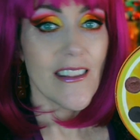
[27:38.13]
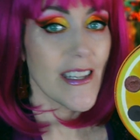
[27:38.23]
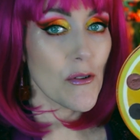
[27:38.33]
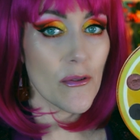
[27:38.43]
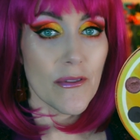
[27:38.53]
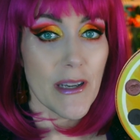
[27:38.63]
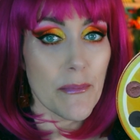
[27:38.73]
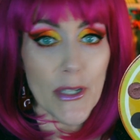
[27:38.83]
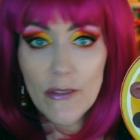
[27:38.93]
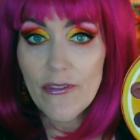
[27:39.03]
They were they
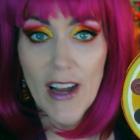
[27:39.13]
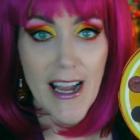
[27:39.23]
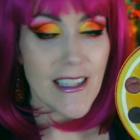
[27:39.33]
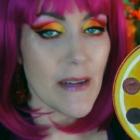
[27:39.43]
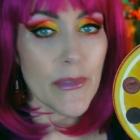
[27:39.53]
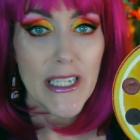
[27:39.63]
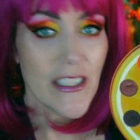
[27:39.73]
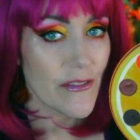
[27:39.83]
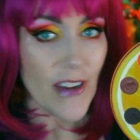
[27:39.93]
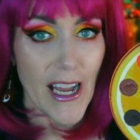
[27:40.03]
built fine, they
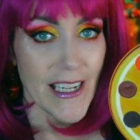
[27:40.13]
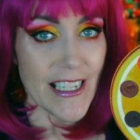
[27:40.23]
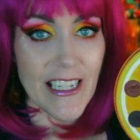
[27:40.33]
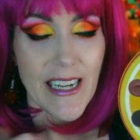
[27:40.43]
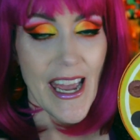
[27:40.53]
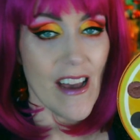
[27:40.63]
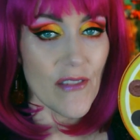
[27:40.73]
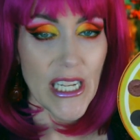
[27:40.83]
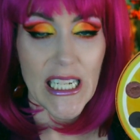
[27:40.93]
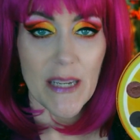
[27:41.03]
blended fine. I didn't have
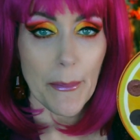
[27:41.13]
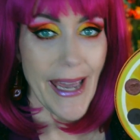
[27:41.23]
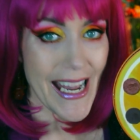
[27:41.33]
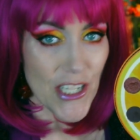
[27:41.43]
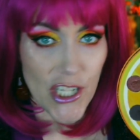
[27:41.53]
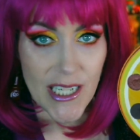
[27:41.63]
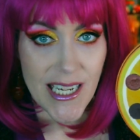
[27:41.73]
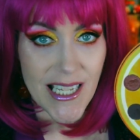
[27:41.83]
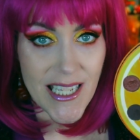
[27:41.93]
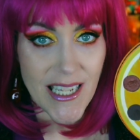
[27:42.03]
any
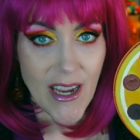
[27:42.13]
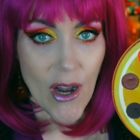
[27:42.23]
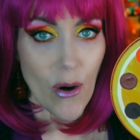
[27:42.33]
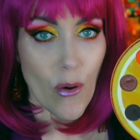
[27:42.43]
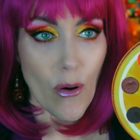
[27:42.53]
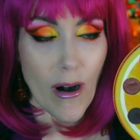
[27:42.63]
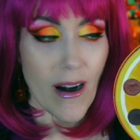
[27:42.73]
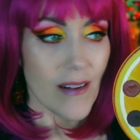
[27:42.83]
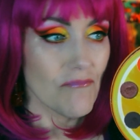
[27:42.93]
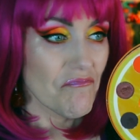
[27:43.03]
patchiness
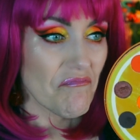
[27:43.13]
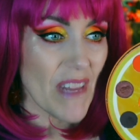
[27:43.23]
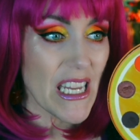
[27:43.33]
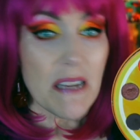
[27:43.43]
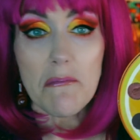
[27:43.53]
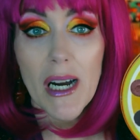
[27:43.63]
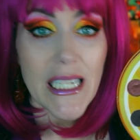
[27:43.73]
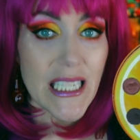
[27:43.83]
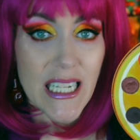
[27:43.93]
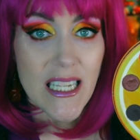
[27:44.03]
or any
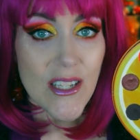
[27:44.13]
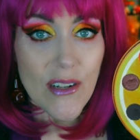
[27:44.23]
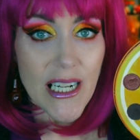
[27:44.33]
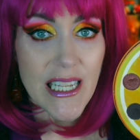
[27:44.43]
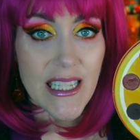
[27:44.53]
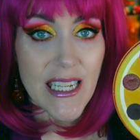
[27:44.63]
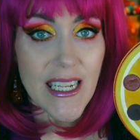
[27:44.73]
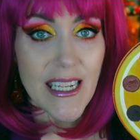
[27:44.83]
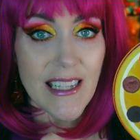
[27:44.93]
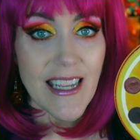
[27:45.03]
muddiness or
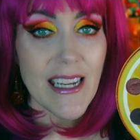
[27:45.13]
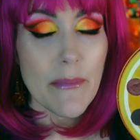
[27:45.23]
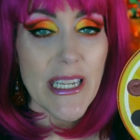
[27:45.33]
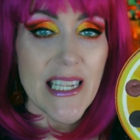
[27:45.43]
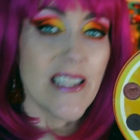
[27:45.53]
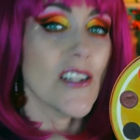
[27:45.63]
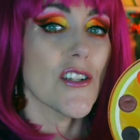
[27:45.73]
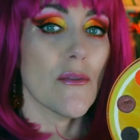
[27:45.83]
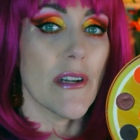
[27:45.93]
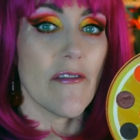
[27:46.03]
anything. And that can be easy to
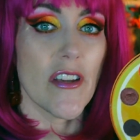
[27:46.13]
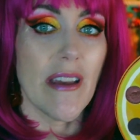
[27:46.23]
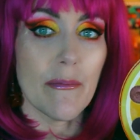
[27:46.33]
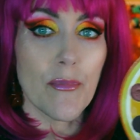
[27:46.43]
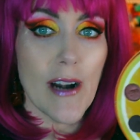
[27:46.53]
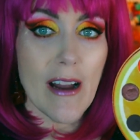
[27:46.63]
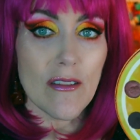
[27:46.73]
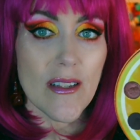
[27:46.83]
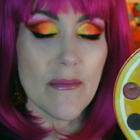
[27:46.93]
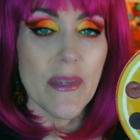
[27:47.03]
do whenever you have
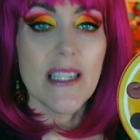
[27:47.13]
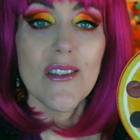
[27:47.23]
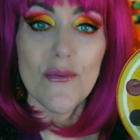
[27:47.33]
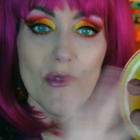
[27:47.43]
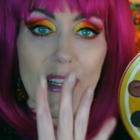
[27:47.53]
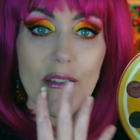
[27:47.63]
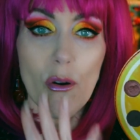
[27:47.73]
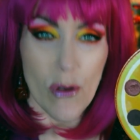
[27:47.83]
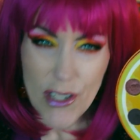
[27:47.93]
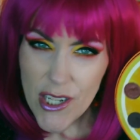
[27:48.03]
browns mixed with
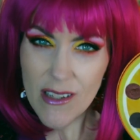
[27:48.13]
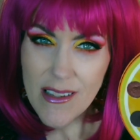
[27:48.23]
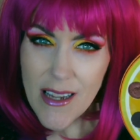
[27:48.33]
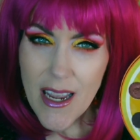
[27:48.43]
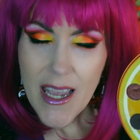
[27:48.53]
oranges.